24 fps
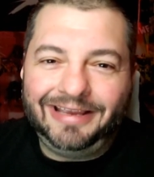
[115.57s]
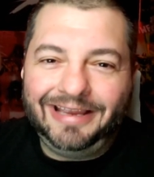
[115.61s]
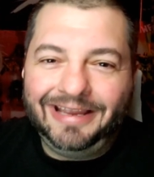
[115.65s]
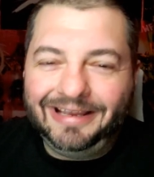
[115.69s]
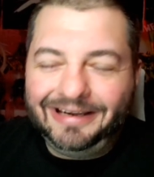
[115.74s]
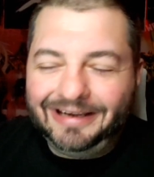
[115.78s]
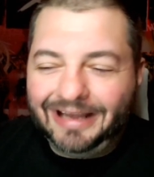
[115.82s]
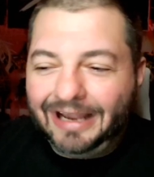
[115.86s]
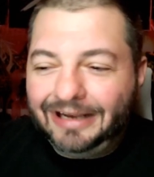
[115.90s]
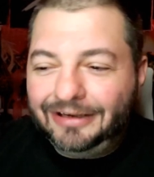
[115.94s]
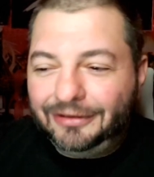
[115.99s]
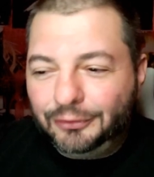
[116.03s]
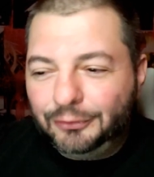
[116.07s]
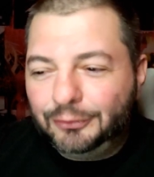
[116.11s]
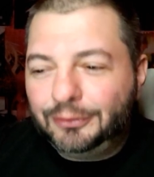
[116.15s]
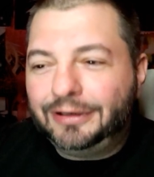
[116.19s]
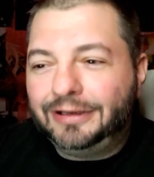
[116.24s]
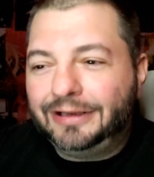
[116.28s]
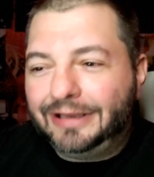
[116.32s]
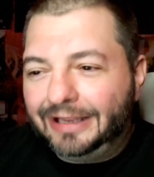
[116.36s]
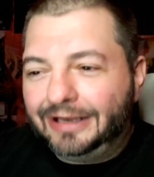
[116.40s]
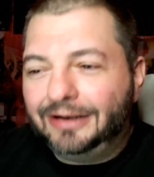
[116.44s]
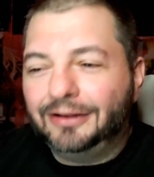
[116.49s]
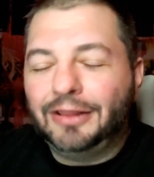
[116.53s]
And I do
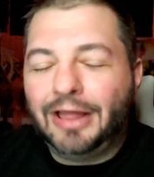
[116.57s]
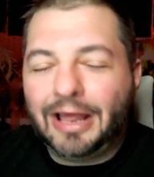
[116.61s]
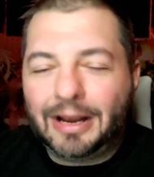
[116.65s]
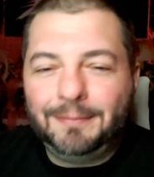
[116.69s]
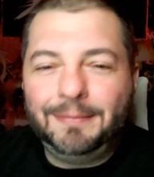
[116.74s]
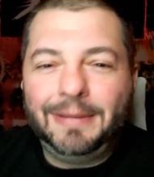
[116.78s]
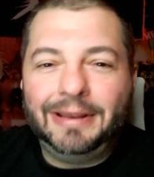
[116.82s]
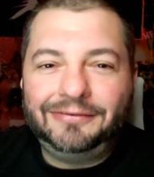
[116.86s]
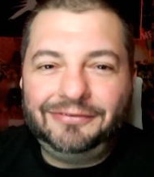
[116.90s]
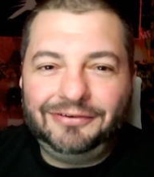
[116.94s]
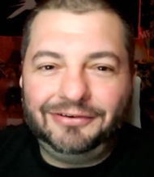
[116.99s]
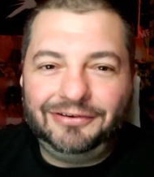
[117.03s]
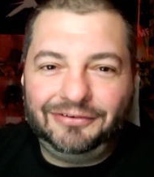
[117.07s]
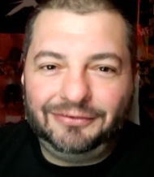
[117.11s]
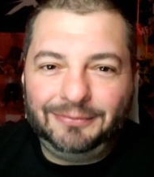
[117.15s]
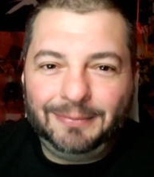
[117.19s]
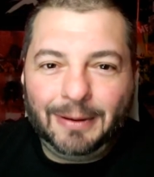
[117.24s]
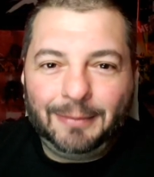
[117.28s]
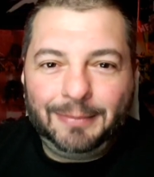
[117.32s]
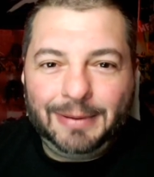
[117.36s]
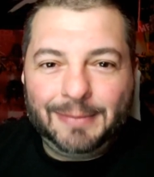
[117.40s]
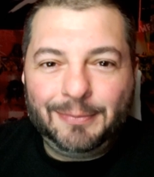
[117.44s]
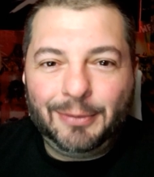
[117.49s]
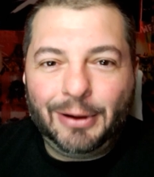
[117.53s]
get a lot of messages
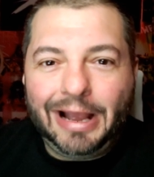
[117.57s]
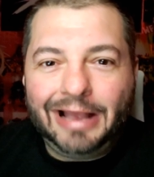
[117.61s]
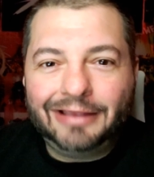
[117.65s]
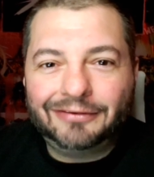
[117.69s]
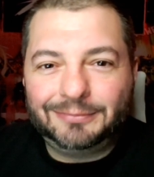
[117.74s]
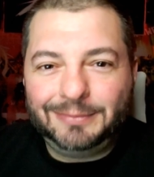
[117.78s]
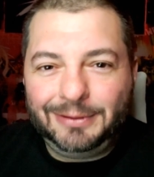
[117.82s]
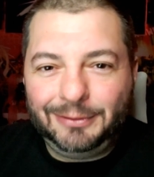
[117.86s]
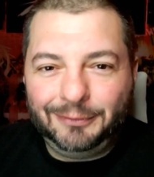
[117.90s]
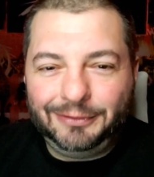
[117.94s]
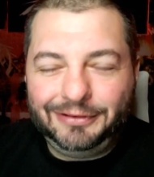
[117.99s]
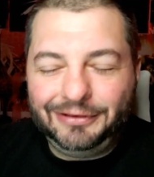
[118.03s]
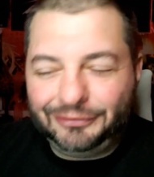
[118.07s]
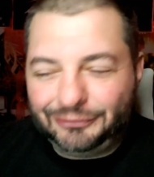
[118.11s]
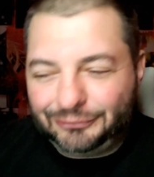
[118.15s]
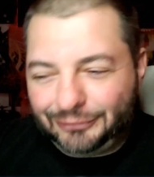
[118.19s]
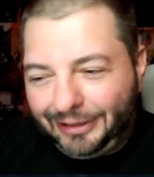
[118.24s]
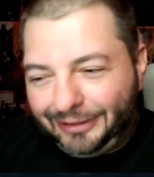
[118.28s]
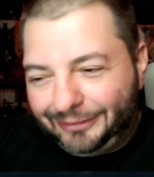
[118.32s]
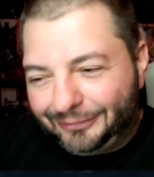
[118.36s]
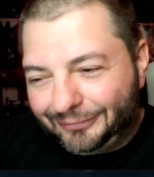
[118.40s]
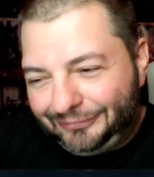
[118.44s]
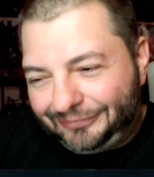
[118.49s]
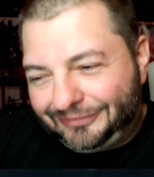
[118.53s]
about people asking me when this
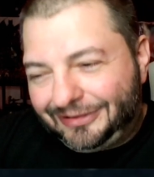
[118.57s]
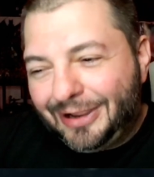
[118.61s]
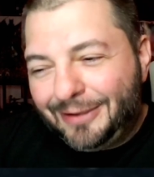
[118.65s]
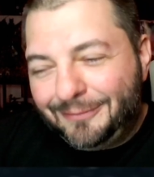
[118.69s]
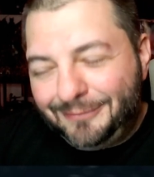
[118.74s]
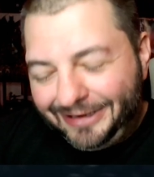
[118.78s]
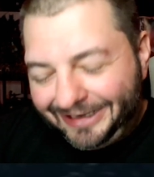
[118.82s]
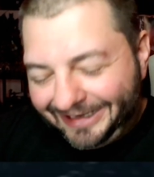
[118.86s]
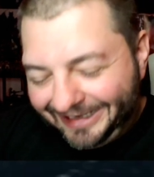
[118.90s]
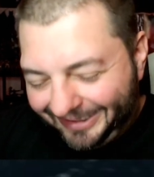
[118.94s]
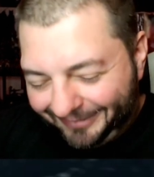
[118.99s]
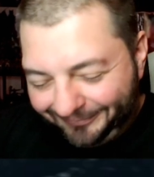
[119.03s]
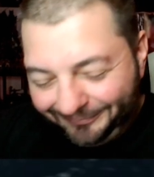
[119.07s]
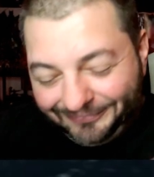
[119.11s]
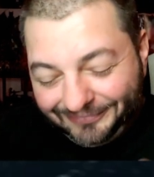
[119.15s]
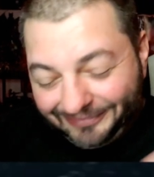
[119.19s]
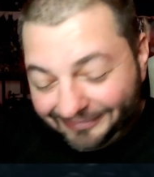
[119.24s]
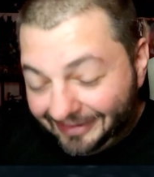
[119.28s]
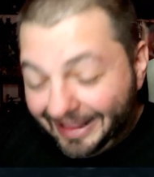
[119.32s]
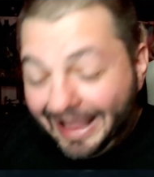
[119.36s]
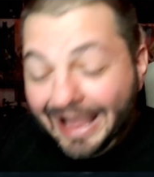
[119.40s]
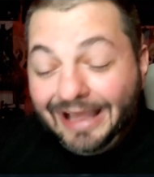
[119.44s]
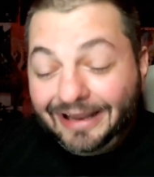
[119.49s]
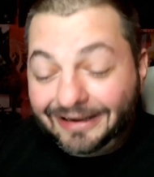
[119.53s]
trailer's coming, and I'm
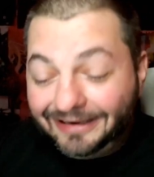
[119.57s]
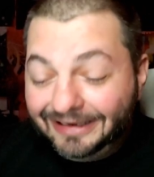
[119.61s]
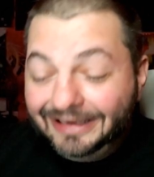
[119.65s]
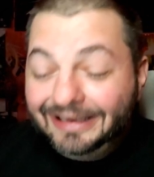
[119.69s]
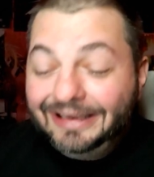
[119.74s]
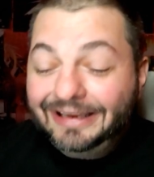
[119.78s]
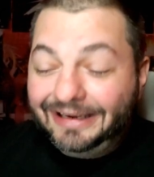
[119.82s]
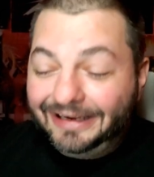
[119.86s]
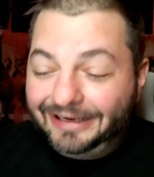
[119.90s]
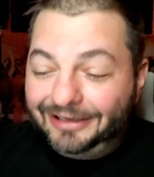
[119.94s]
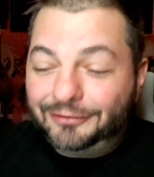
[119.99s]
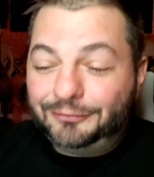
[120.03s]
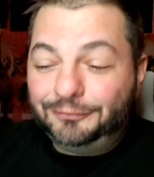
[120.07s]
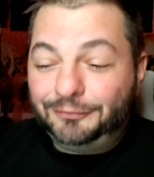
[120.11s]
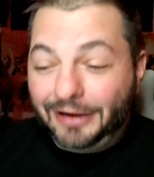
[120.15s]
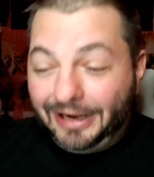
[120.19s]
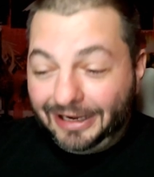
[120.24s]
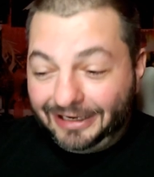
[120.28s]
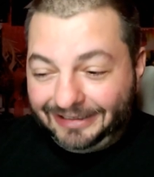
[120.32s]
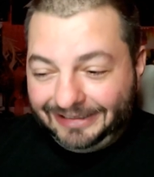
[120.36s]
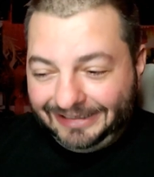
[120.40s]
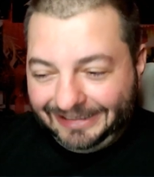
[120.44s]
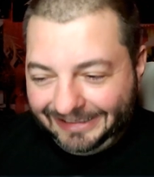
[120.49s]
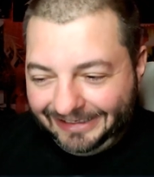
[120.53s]
glad it's
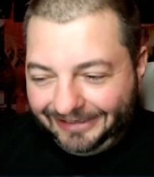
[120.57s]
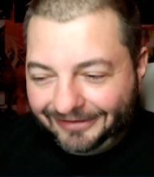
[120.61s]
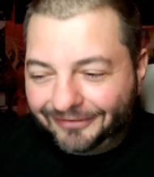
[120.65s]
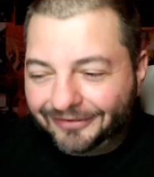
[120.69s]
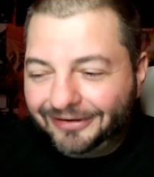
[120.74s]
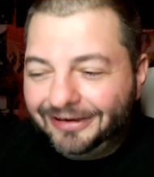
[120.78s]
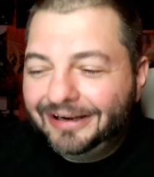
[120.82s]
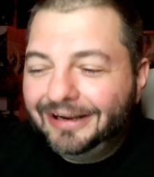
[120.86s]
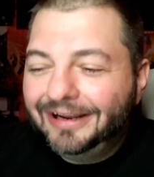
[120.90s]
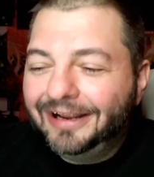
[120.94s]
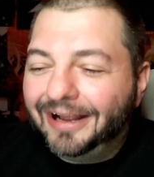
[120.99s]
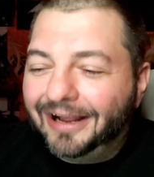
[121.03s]
finally here.